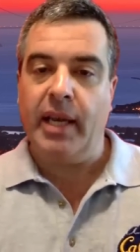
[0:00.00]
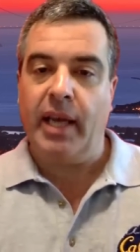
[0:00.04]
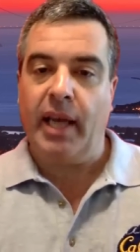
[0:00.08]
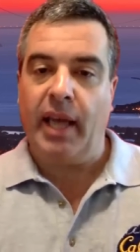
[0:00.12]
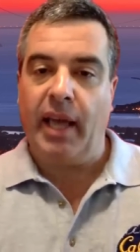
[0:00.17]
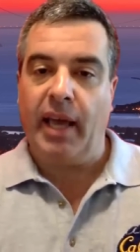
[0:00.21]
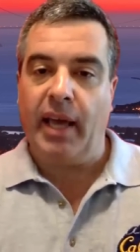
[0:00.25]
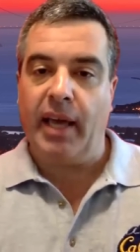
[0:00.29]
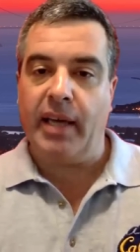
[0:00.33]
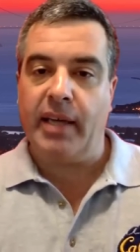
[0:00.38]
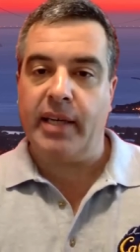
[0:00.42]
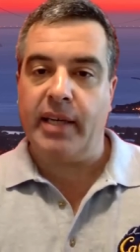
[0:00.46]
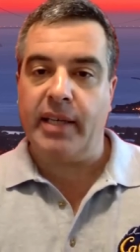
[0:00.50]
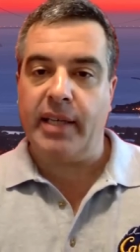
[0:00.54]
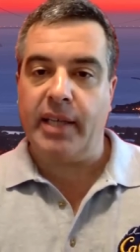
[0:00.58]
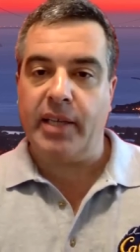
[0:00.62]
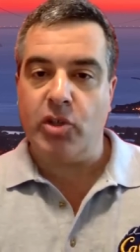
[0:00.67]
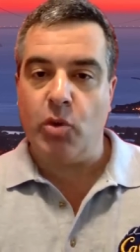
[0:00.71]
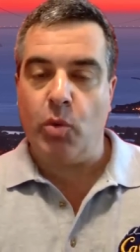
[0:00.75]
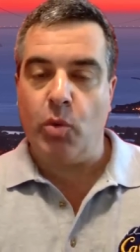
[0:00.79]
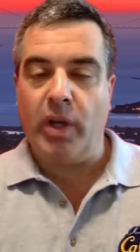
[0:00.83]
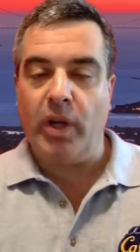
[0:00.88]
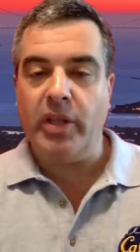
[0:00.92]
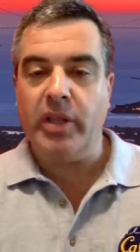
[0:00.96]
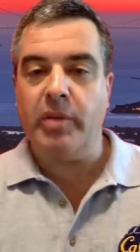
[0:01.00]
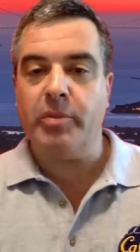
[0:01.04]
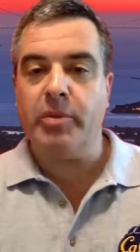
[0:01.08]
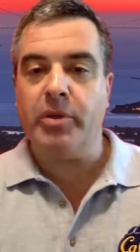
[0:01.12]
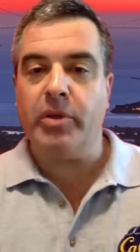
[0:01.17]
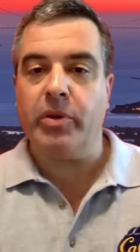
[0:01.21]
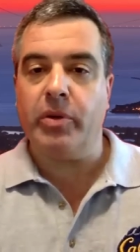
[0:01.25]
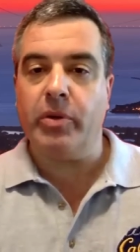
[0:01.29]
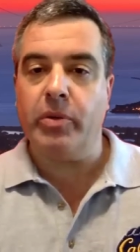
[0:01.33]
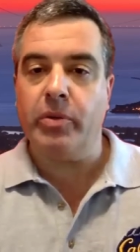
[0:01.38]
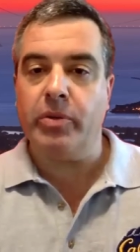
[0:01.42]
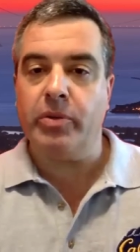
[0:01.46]
and I'd like to welcome
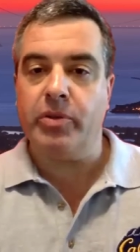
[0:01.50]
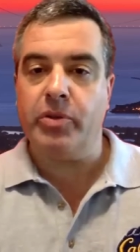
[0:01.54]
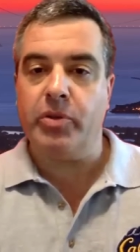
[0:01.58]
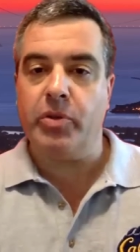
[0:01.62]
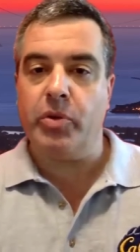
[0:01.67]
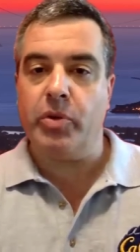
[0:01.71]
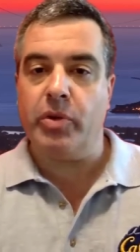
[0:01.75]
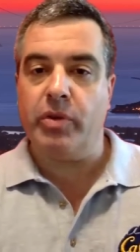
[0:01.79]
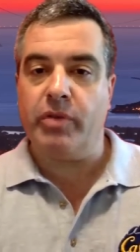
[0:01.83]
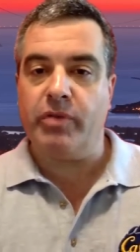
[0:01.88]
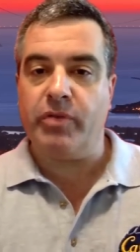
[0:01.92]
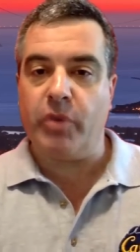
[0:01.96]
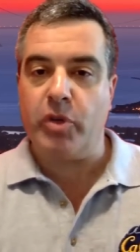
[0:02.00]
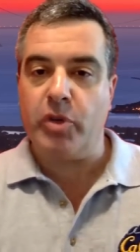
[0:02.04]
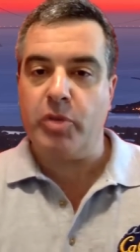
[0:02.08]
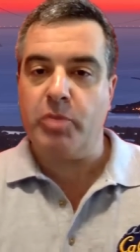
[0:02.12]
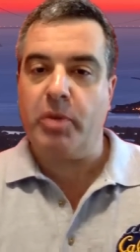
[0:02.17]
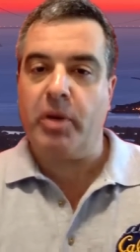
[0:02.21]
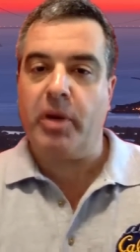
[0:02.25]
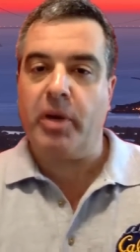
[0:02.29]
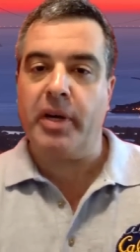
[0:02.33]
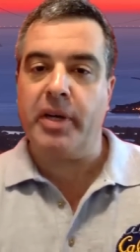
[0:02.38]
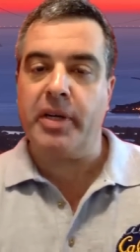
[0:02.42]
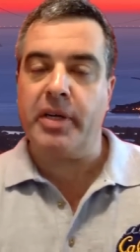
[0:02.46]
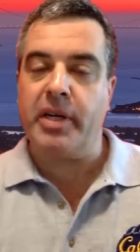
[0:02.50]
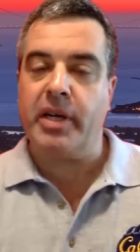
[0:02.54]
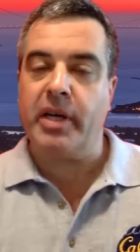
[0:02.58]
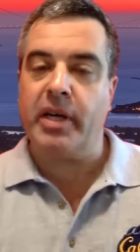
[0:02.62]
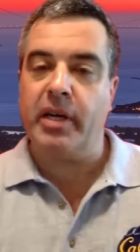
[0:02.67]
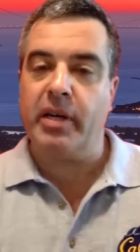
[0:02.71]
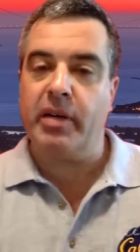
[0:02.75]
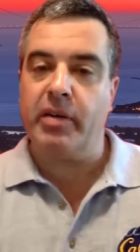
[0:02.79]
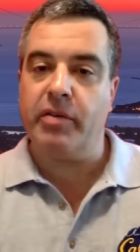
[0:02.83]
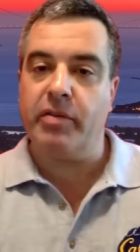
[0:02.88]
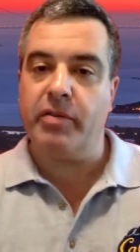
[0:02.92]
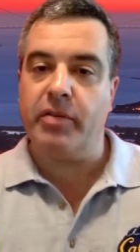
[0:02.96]
you to the first part
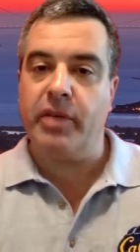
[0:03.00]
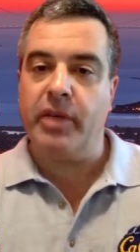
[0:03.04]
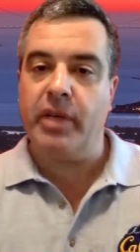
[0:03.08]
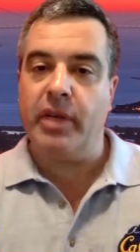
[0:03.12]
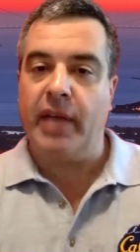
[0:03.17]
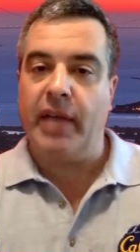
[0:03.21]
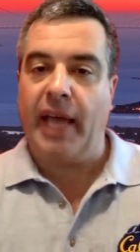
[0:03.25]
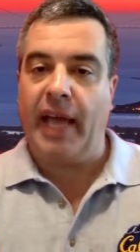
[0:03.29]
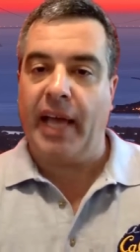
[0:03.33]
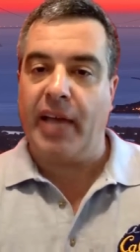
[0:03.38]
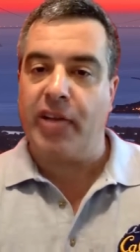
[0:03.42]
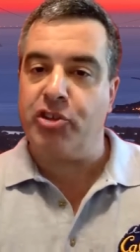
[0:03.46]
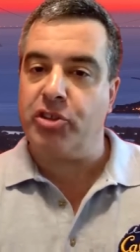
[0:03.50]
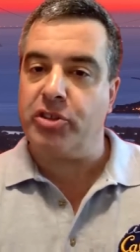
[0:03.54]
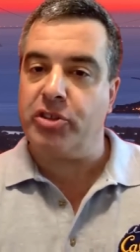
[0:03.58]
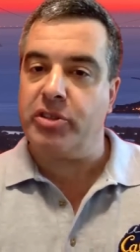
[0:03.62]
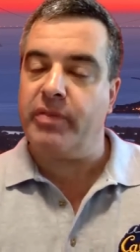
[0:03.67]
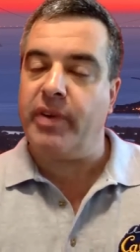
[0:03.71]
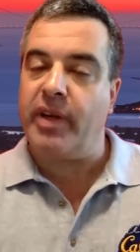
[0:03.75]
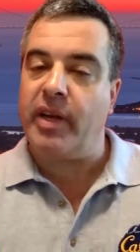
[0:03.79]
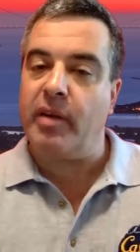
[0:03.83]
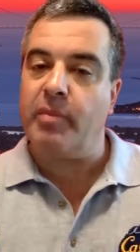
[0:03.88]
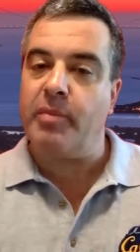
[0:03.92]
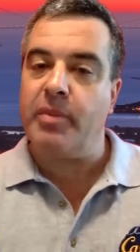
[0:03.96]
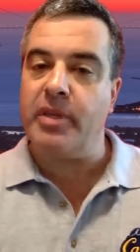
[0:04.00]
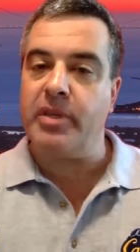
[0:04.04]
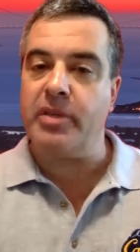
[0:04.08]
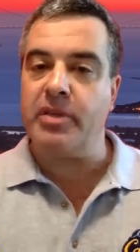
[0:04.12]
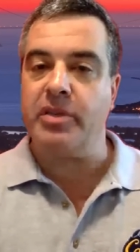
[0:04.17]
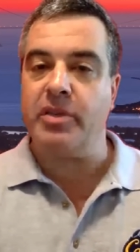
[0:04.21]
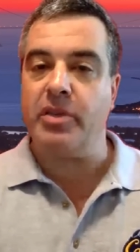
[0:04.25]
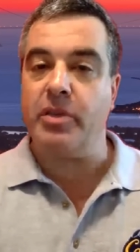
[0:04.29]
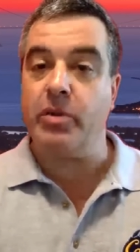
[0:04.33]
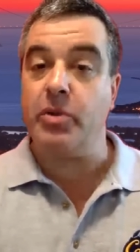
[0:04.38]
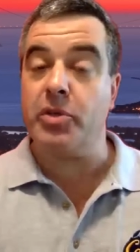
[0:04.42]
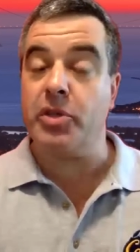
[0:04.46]
of Agile Development
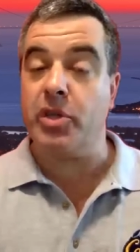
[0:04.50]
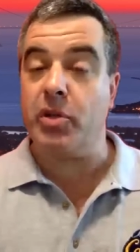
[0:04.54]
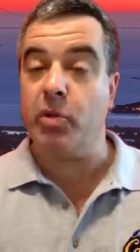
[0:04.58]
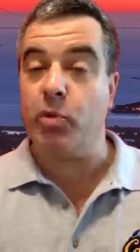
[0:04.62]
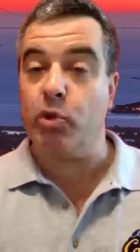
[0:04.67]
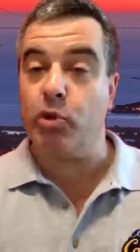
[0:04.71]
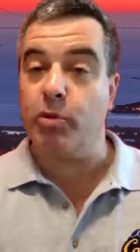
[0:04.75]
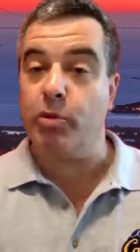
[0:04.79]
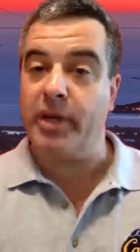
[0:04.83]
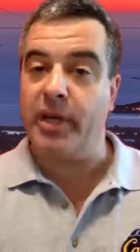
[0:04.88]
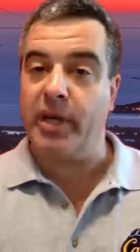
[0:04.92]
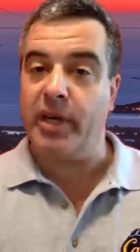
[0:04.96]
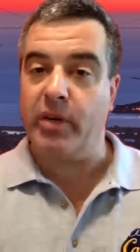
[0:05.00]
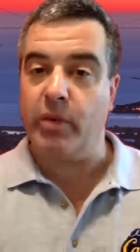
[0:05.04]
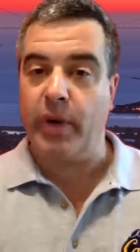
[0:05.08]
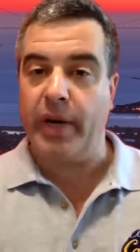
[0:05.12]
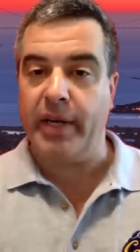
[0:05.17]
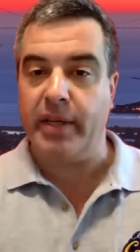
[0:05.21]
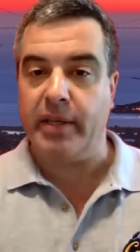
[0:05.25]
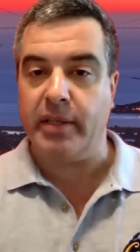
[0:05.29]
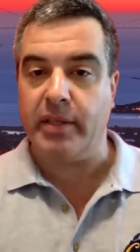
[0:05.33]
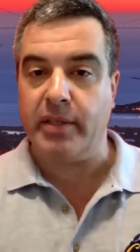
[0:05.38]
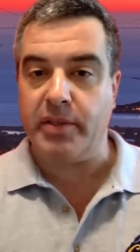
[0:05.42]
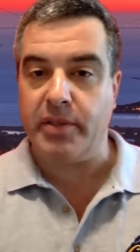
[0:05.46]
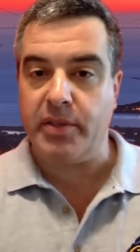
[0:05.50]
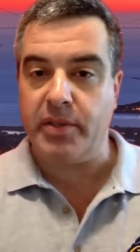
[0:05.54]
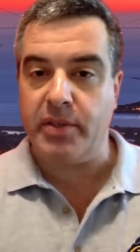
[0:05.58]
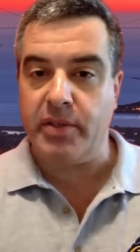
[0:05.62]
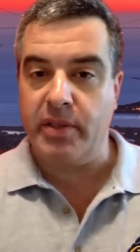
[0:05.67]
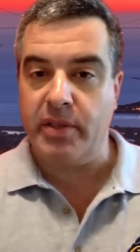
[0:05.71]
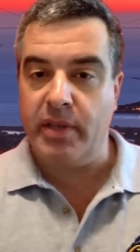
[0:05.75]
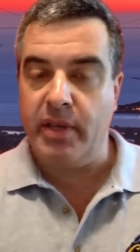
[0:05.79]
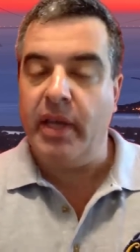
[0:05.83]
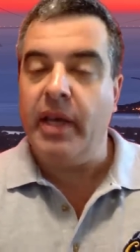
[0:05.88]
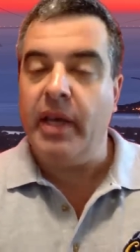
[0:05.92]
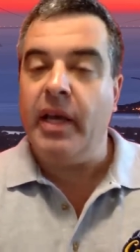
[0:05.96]
Using Ruby on
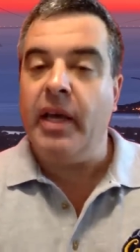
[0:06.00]
Rails.